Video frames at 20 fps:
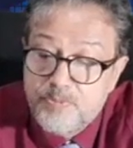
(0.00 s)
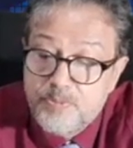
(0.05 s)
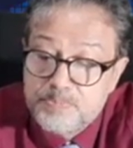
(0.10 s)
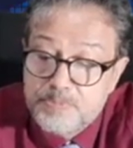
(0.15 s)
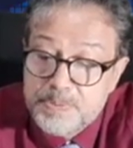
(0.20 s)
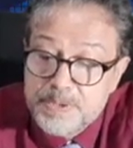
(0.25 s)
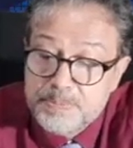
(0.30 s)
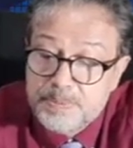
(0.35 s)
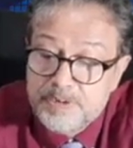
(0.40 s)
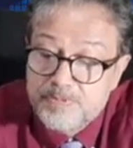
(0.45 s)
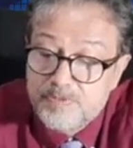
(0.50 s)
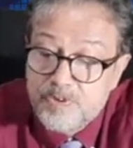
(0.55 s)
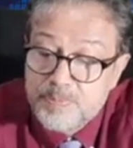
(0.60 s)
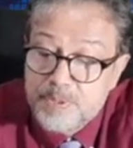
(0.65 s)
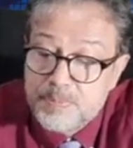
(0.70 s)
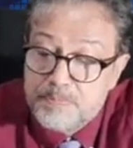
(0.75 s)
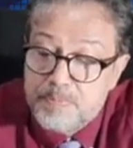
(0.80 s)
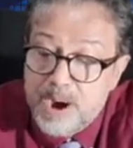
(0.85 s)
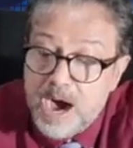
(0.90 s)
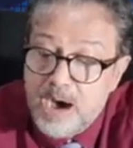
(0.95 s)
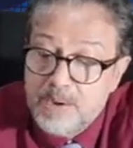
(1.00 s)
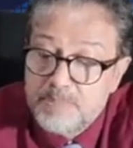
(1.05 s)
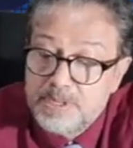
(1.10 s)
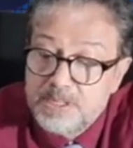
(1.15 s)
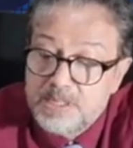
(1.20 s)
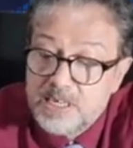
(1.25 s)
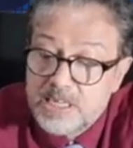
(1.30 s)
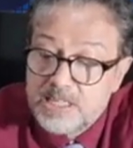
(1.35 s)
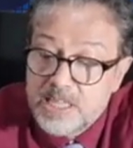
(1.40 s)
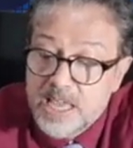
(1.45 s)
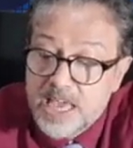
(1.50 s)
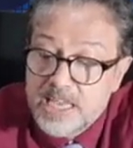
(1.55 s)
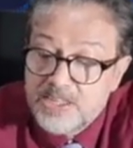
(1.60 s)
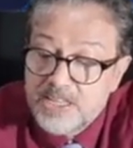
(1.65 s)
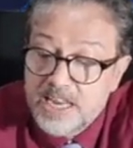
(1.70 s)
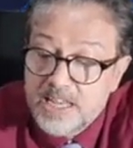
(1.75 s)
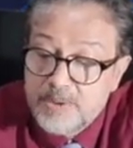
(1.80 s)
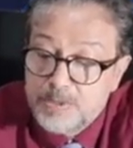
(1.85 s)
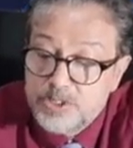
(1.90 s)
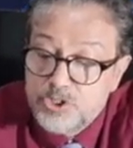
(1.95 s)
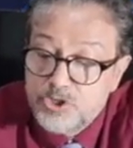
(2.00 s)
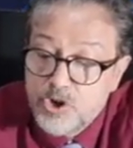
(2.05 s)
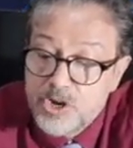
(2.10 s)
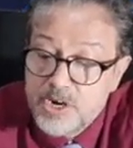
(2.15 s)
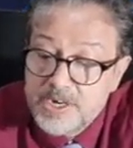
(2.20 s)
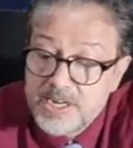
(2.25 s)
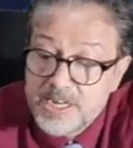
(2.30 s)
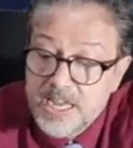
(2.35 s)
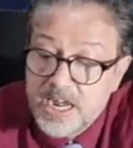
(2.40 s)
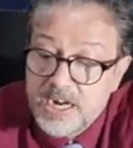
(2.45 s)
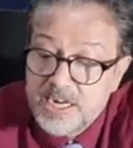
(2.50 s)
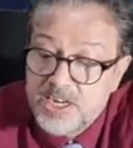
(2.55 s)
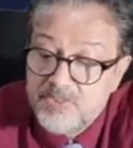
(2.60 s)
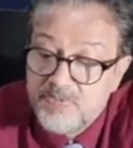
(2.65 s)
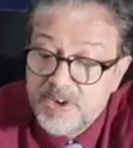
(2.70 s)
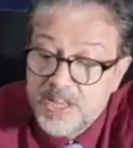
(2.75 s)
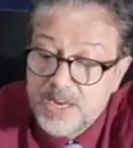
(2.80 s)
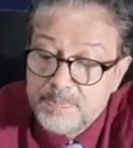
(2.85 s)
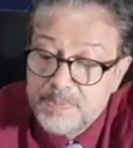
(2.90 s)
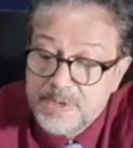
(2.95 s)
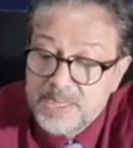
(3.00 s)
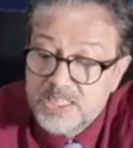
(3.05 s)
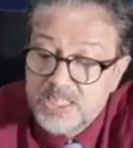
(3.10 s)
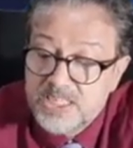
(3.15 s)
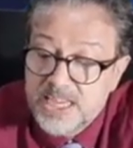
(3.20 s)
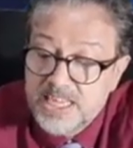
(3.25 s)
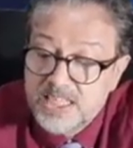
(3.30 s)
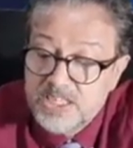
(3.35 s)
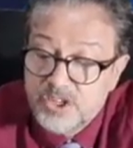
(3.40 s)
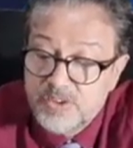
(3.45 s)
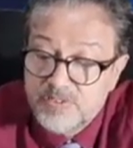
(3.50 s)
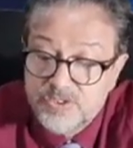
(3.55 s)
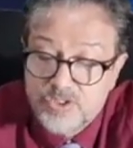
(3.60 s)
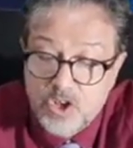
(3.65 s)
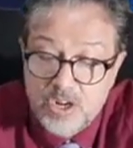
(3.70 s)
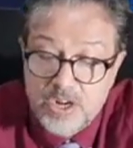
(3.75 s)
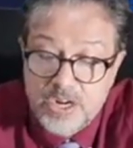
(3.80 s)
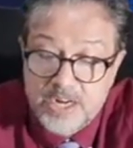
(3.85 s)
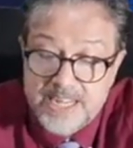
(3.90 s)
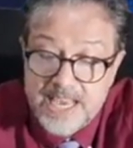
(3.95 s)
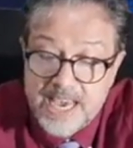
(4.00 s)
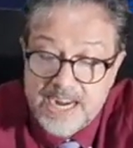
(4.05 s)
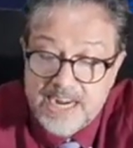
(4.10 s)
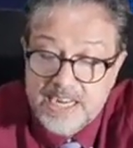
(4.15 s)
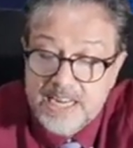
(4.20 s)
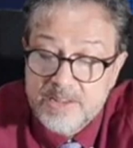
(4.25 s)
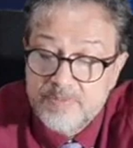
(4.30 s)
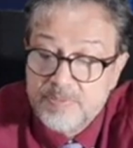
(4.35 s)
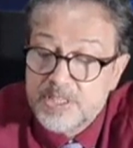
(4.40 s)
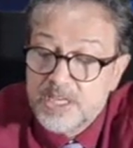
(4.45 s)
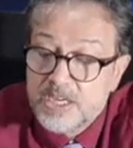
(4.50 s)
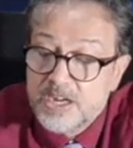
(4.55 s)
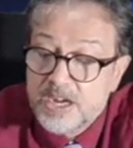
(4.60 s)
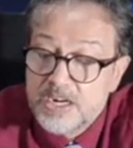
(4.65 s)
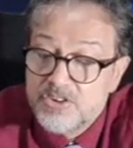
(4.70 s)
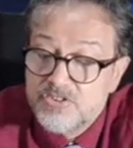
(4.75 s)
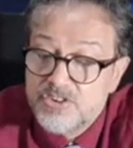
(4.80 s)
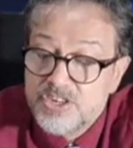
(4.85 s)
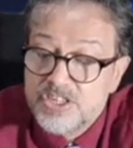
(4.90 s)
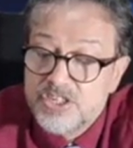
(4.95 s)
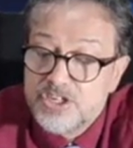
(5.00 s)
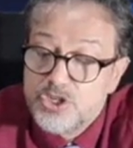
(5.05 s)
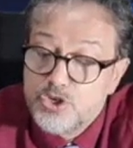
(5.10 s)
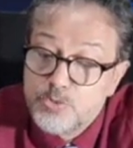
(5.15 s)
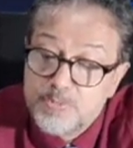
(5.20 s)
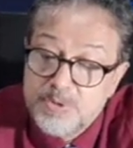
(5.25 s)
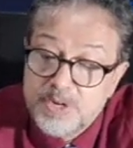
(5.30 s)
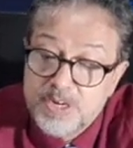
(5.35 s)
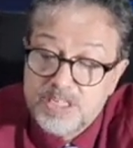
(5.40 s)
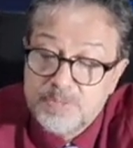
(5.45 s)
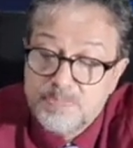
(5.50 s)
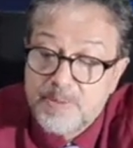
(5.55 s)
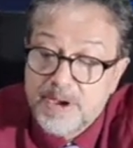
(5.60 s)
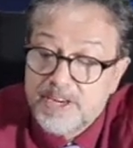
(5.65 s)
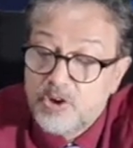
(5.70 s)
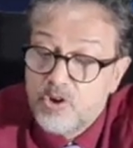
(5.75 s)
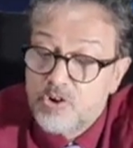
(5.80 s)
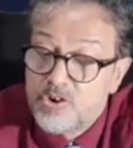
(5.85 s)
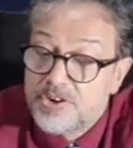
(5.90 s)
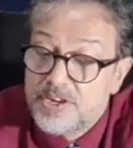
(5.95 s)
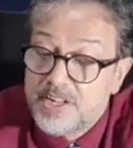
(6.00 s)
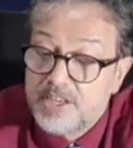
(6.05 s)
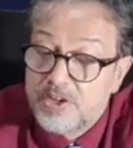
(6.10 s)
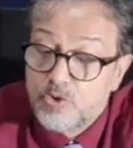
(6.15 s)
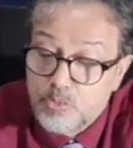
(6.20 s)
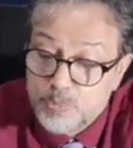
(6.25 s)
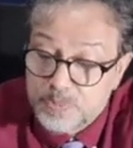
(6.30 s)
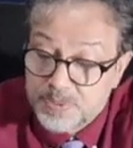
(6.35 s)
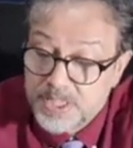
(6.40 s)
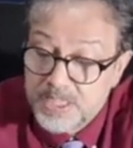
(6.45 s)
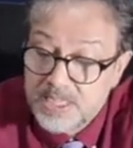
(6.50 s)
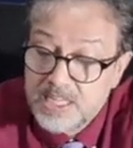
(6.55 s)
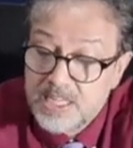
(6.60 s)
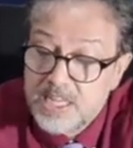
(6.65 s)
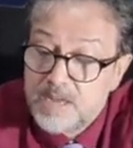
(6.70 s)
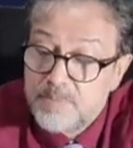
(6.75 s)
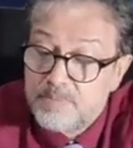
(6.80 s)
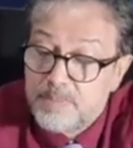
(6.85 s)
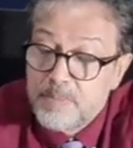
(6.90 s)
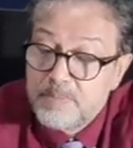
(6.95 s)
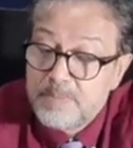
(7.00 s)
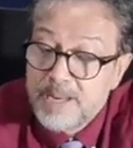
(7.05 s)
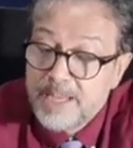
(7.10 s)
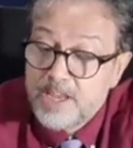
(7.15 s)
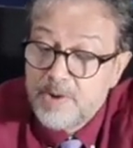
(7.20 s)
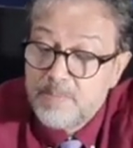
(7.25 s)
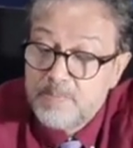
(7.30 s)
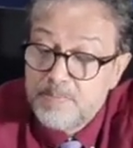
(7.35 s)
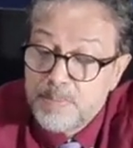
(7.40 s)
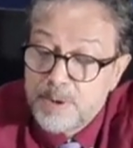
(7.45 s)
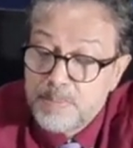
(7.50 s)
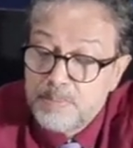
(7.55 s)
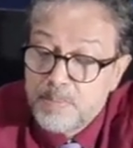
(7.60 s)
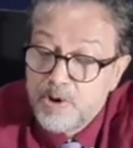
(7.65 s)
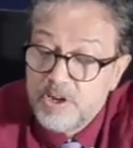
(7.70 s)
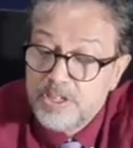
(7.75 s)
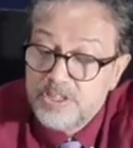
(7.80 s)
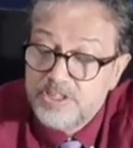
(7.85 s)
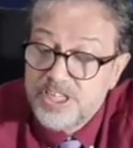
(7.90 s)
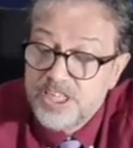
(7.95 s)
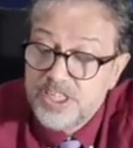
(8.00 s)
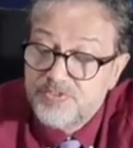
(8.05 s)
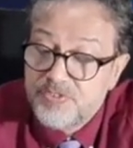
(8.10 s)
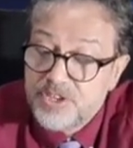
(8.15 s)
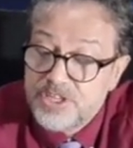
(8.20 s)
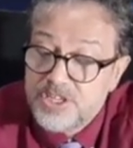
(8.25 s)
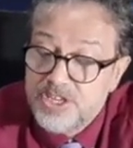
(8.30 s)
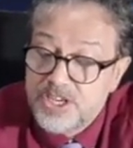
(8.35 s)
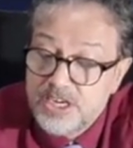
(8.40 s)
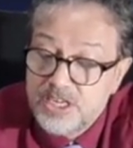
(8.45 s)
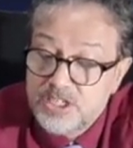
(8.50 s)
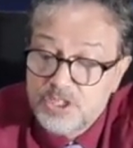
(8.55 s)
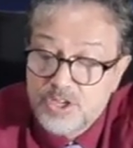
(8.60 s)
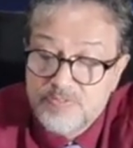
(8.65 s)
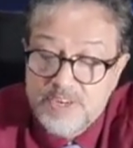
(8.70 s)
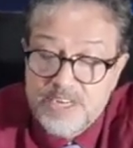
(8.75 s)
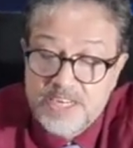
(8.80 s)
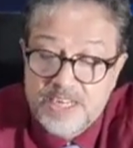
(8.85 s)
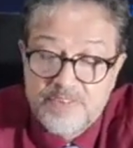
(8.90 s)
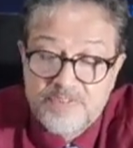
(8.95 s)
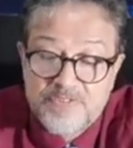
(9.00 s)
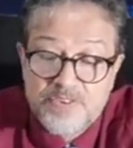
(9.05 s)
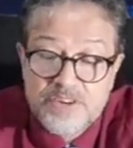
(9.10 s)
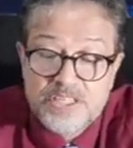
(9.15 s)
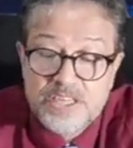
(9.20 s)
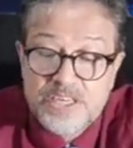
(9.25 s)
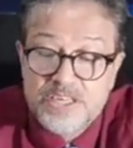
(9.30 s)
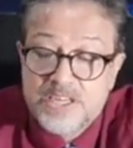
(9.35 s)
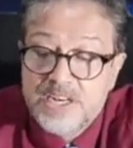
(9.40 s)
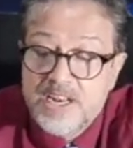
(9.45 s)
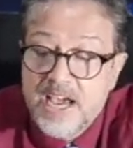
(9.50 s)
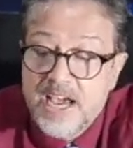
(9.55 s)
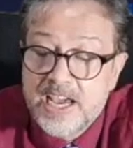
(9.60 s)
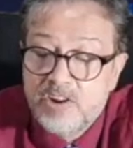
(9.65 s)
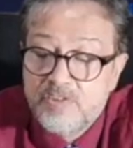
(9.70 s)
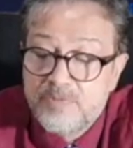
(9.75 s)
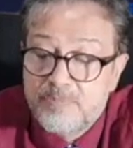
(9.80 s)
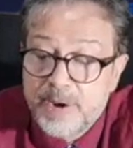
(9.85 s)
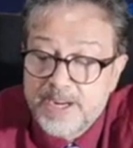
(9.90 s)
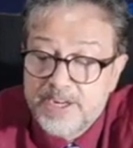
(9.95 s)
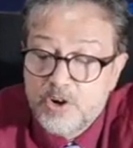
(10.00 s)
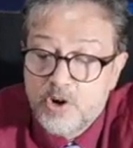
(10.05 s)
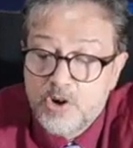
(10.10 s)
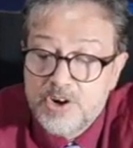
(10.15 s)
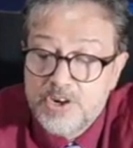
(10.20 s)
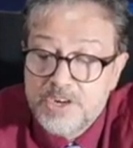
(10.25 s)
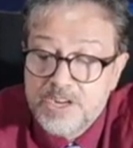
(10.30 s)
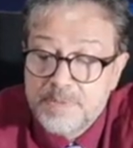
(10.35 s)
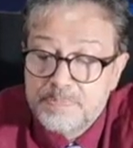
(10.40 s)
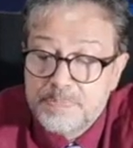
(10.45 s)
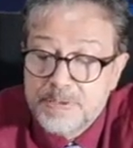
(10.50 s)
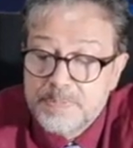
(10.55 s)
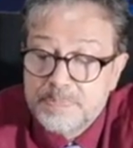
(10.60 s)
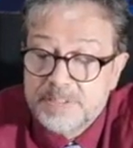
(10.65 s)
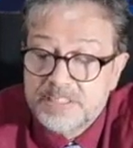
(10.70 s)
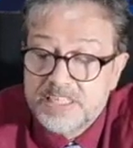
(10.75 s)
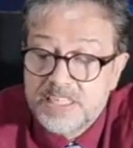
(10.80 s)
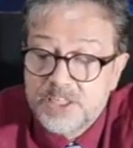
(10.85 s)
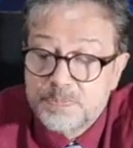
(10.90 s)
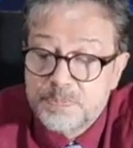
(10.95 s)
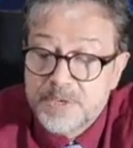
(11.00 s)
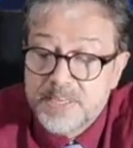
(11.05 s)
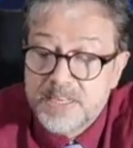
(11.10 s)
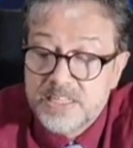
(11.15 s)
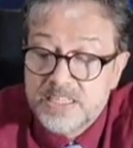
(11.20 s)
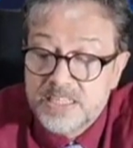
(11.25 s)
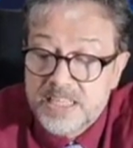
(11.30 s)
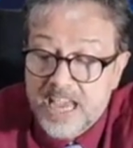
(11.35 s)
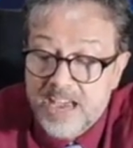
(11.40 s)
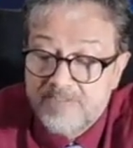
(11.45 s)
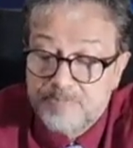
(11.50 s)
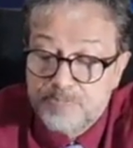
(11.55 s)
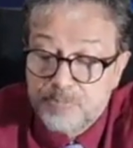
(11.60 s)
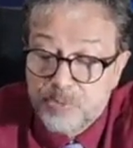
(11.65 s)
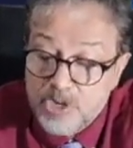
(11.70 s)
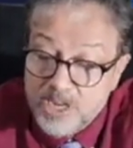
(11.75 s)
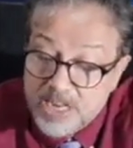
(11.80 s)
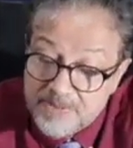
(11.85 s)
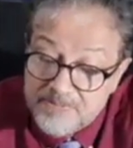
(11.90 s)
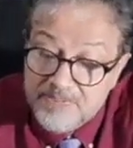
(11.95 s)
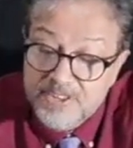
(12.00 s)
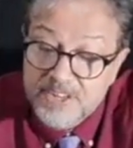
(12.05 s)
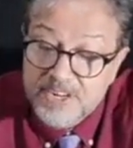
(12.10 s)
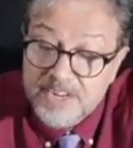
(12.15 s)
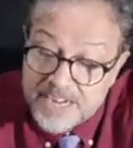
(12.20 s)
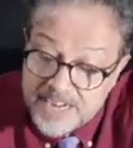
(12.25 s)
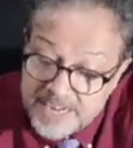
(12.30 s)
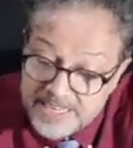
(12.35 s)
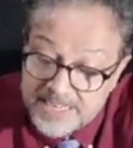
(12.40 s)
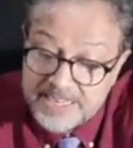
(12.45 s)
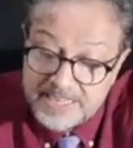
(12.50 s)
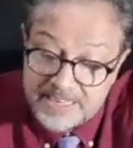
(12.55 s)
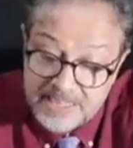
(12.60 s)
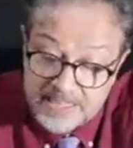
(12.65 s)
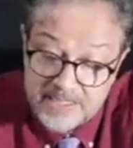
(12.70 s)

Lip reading: from the Burma ethnic majority are developing sense of solidarity with the country's numerous minority groups. Public apologies for years of indifference and denial of minority people's experience have proliferated.